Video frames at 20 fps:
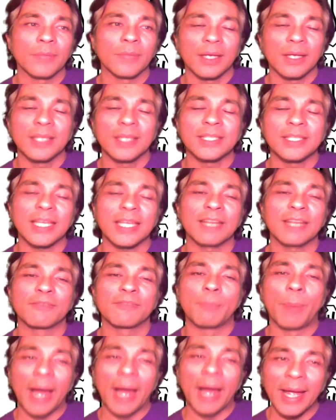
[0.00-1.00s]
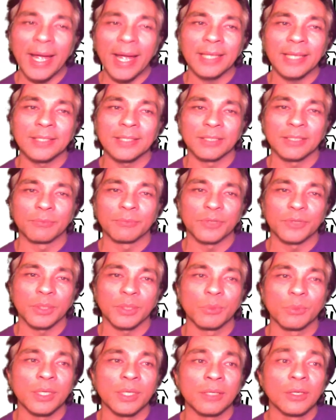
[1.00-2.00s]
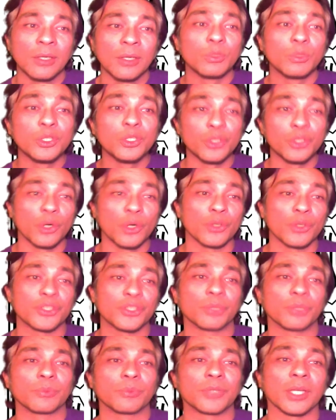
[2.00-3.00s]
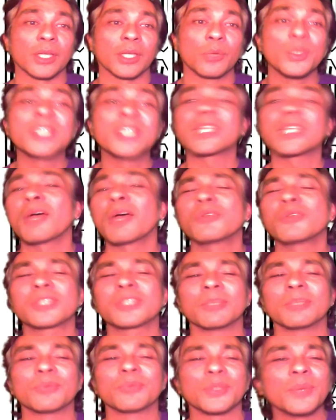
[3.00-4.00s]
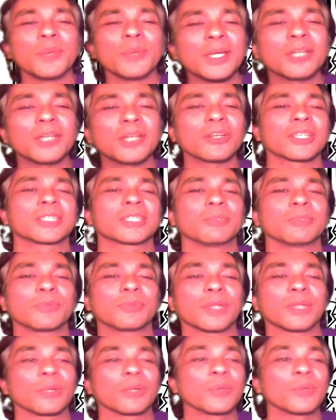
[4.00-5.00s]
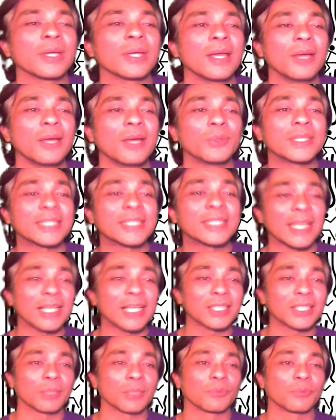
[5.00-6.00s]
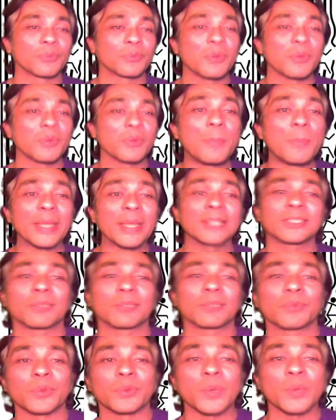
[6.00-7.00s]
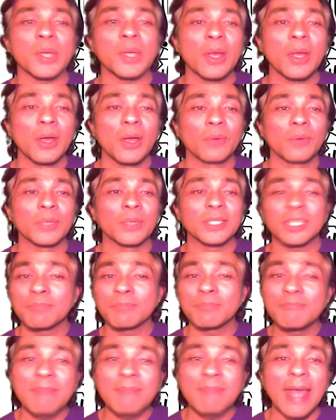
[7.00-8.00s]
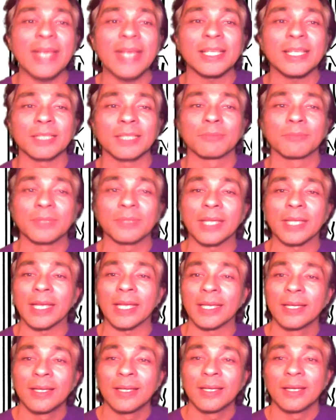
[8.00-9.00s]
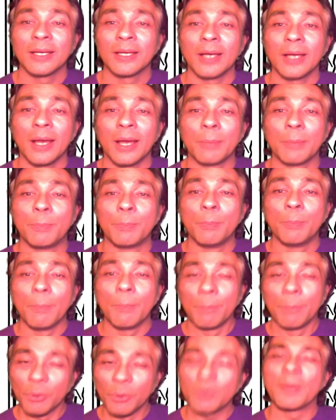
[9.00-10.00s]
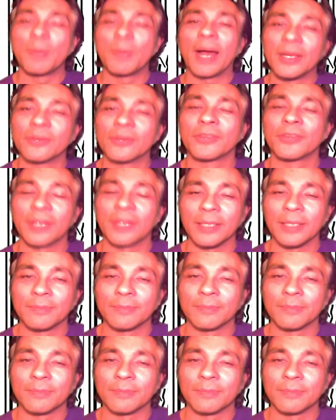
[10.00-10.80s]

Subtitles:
instead of buying something, we draw something, we sew something, we cook something, we sing something, we build something, we just make something, but we buy nothing.